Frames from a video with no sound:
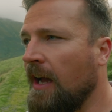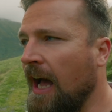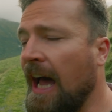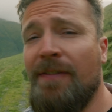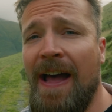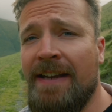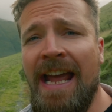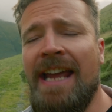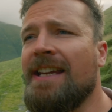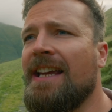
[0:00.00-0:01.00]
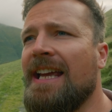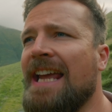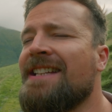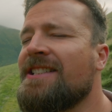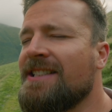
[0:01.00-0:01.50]
I've had a
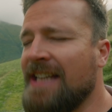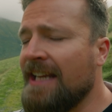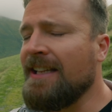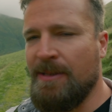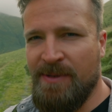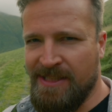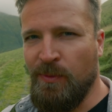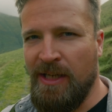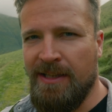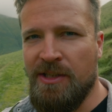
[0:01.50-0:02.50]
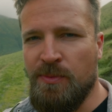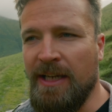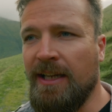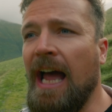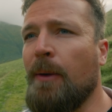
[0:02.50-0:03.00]
insanely busy week this
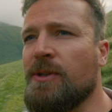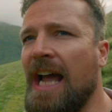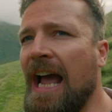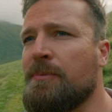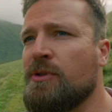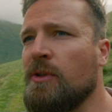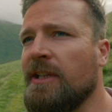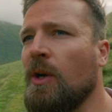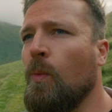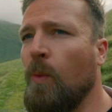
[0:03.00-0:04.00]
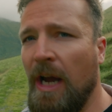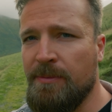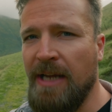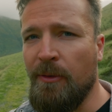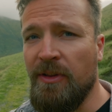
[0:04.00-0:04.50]
week. I was absolutely
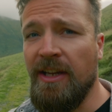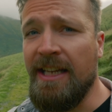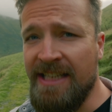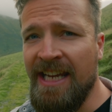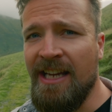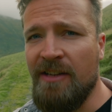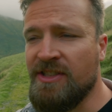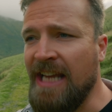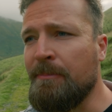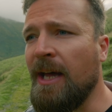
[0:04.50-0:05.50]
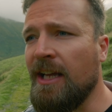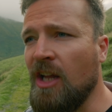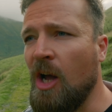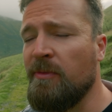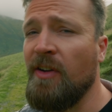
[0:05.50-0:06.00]
wiped out. The idea of setting my
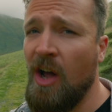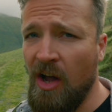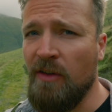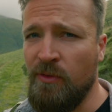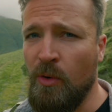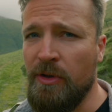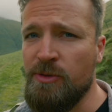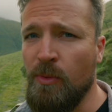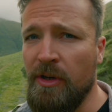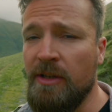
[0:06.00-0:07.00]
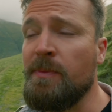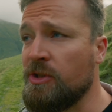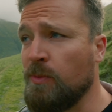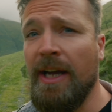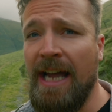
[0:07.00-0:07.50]
alarm for 4:30 this morning,
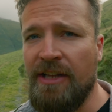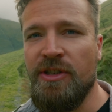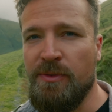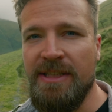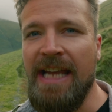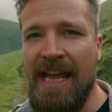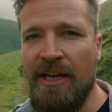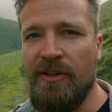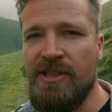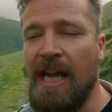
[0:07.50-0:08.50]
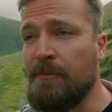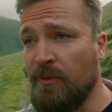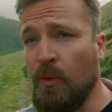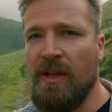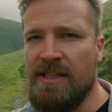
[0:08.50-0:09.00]
which is what I had to get here in time
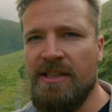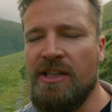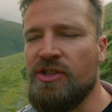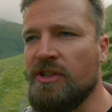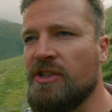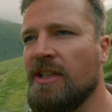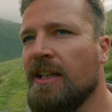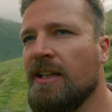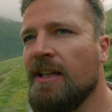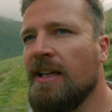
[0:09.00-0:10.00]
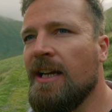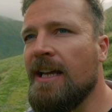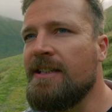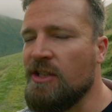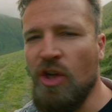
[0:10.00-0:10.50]
for these conditions,
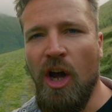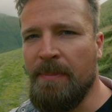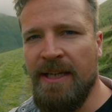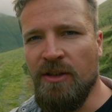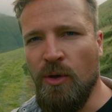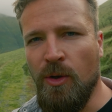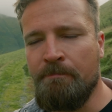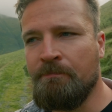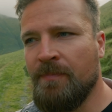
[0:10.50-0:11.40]
did not appeal at all.